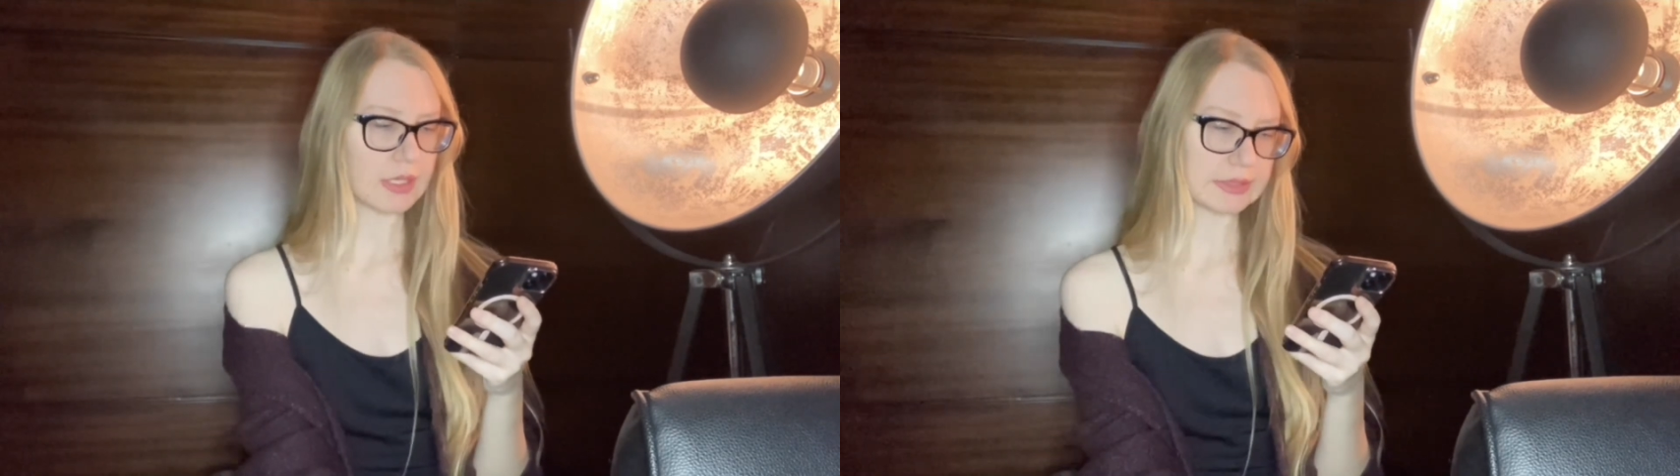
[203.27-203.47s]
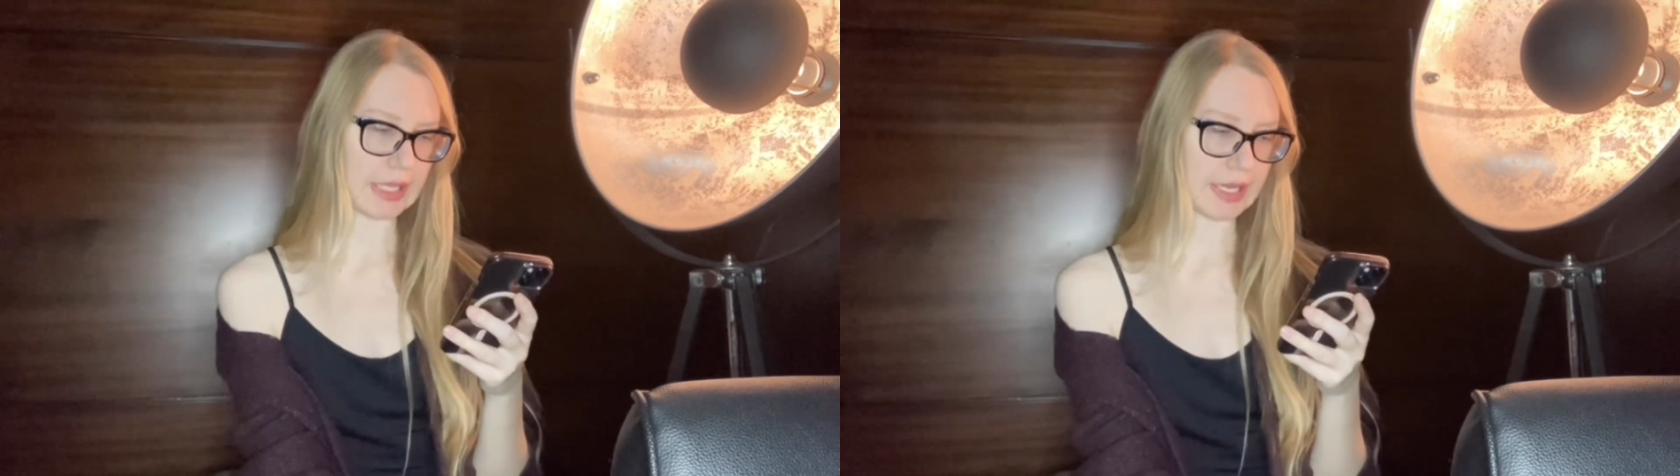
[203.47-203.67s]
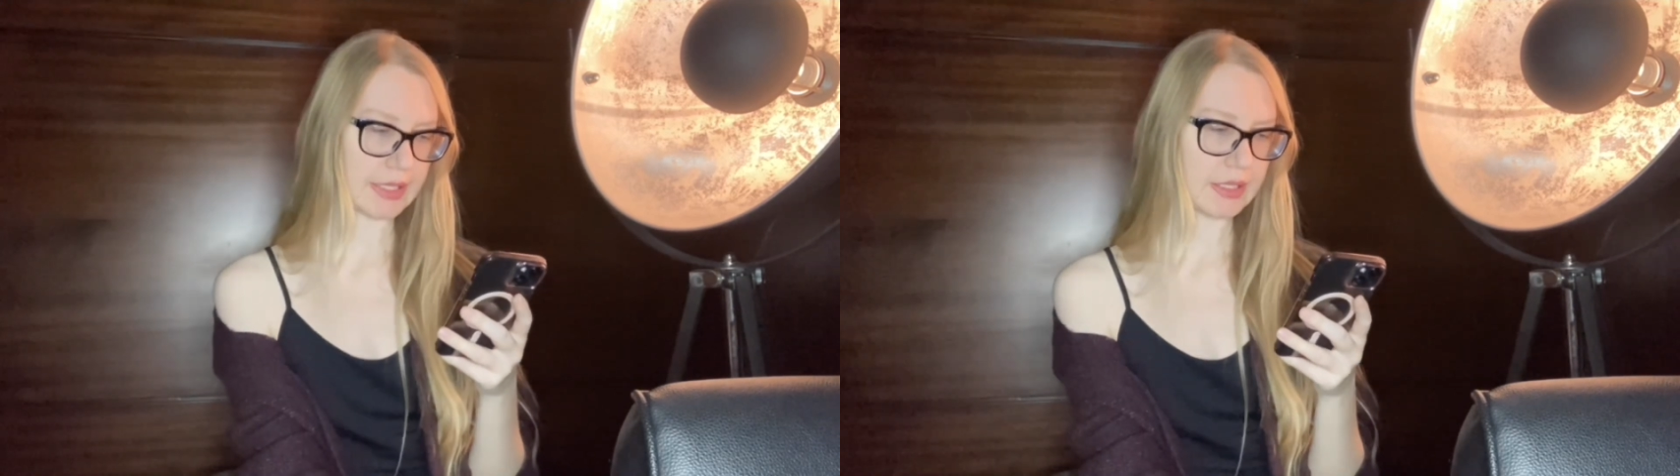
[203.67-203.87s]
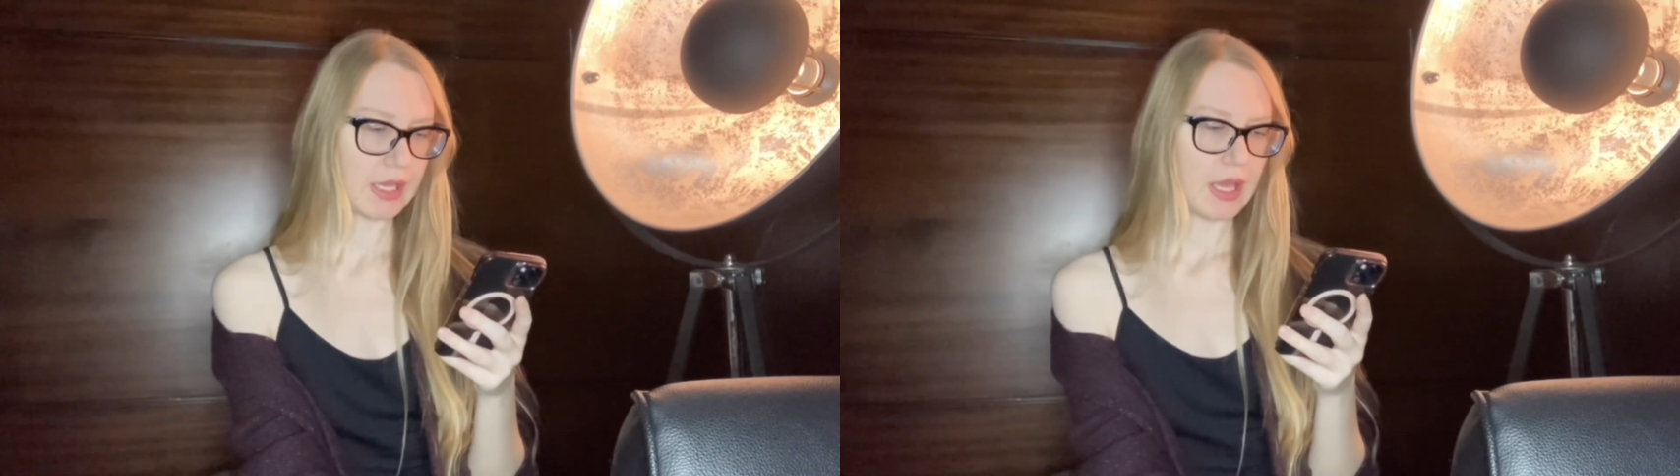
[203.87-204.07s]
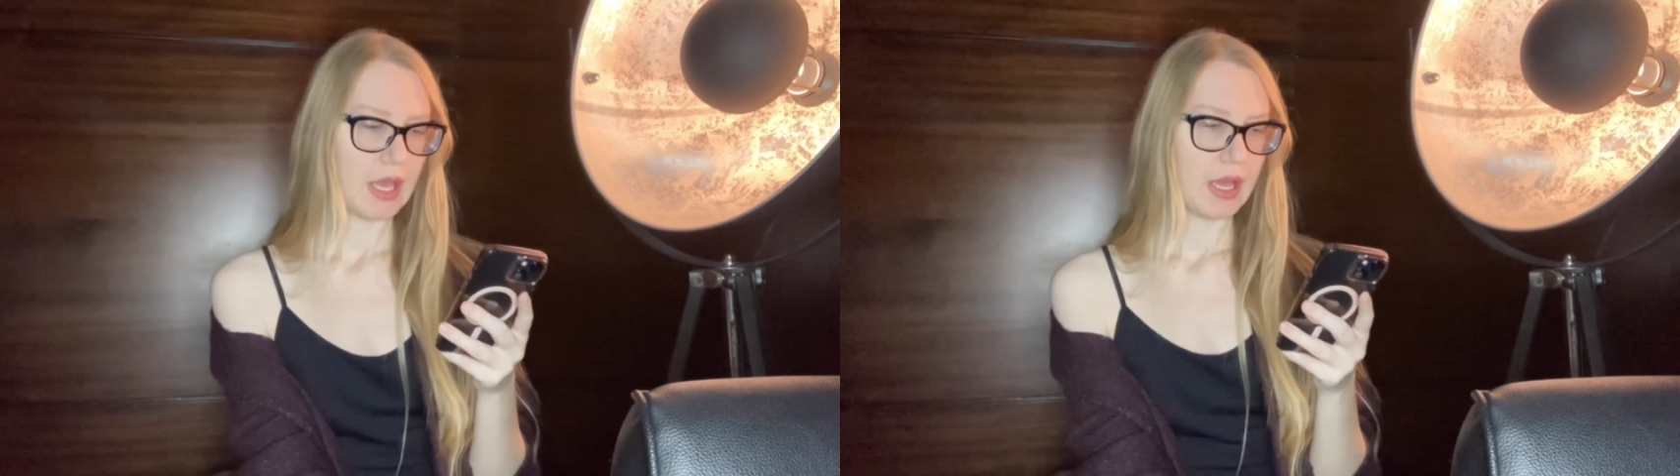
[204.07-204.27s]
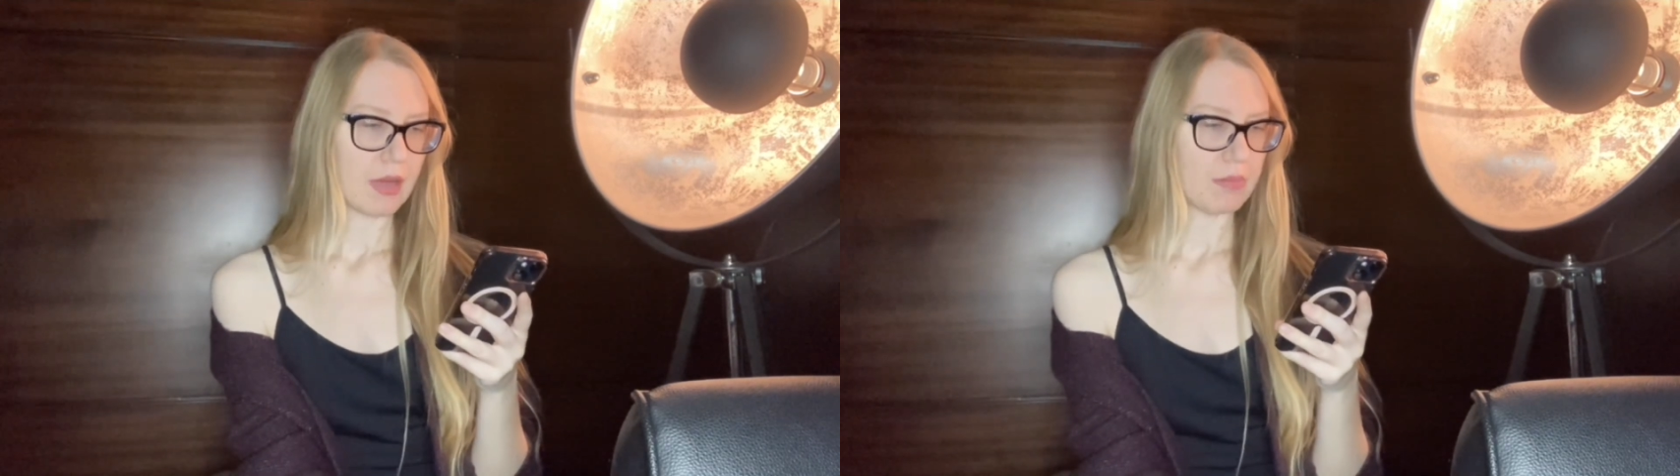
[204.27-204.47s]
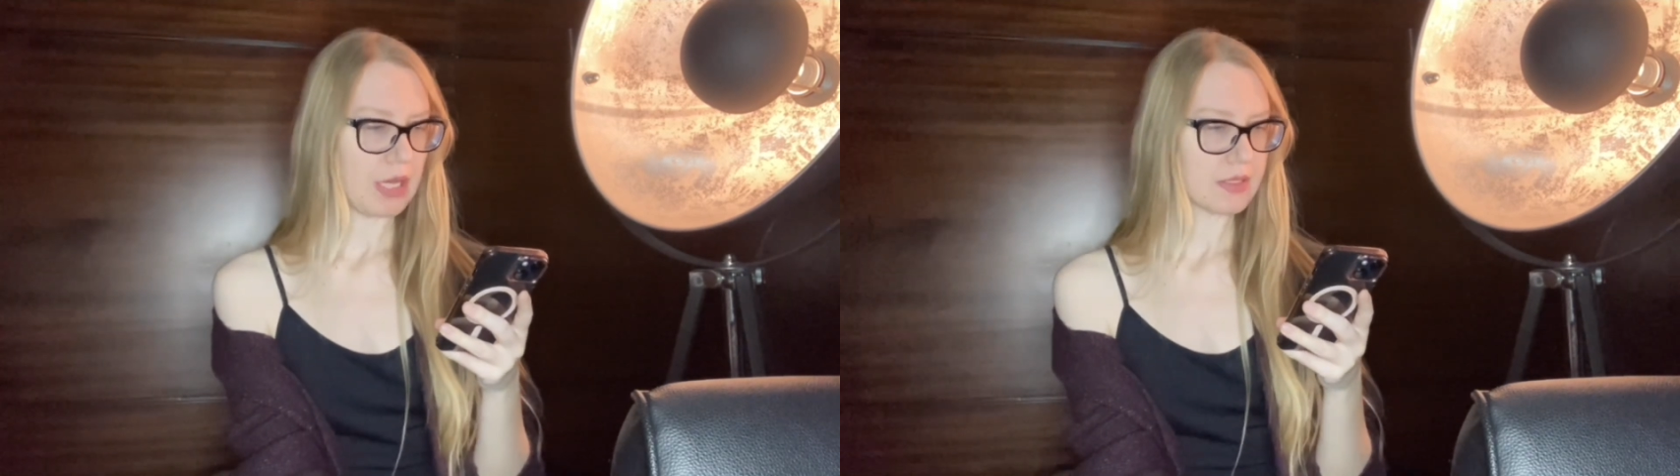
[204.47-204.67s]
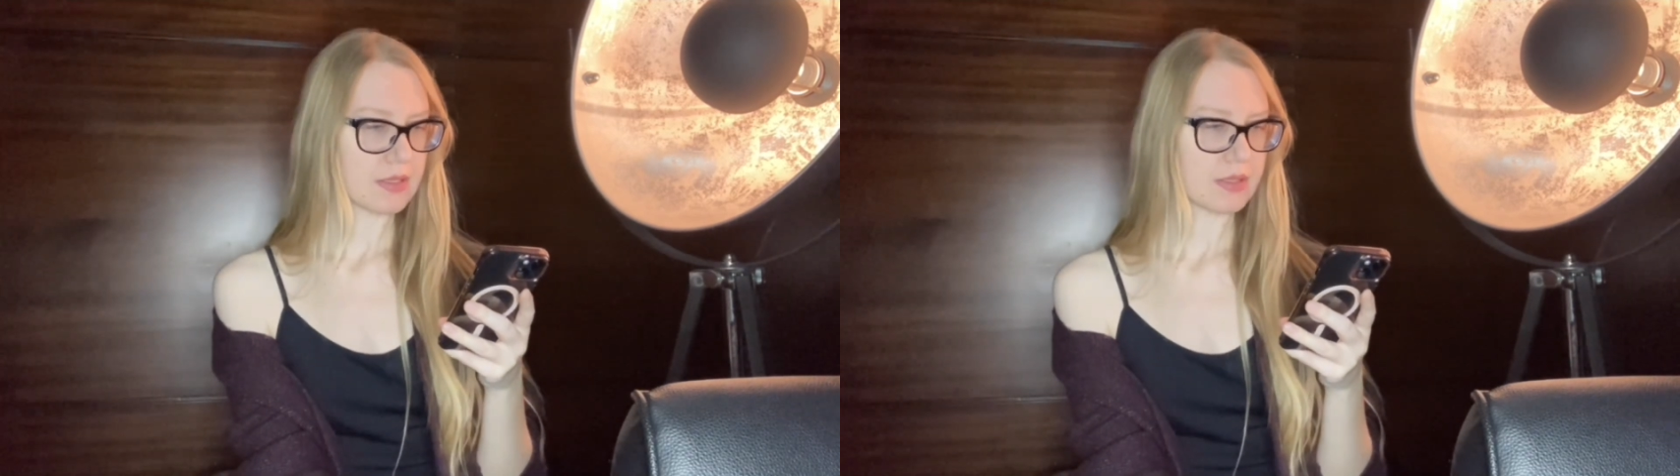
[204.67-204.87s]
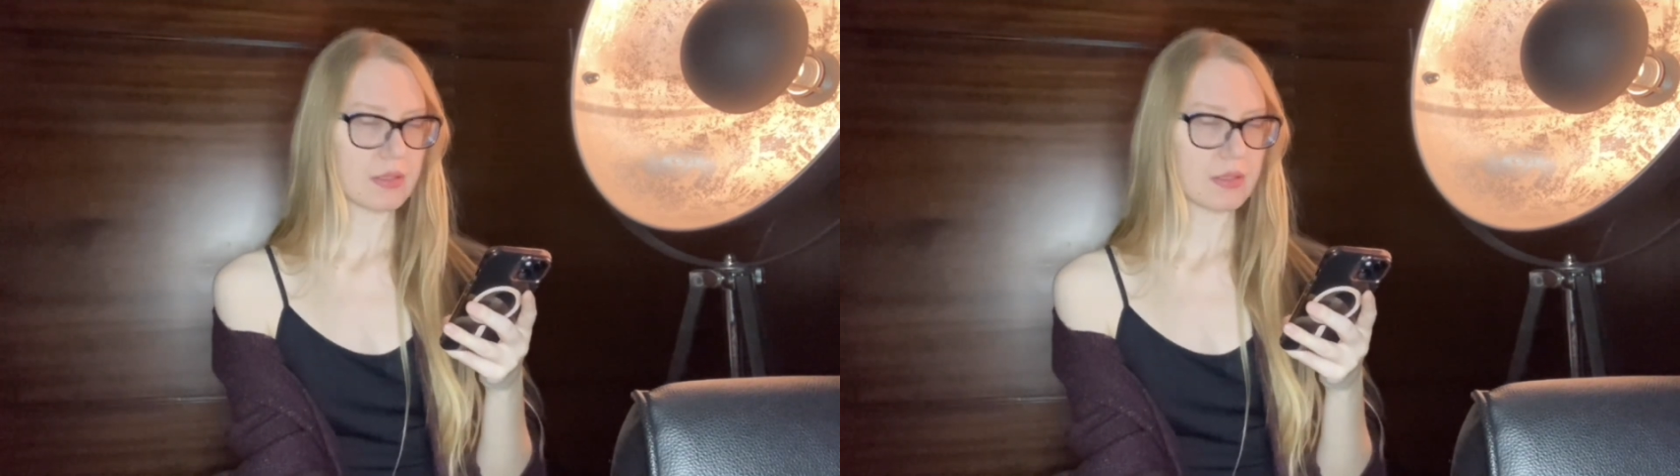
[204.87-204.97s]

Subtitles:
line. But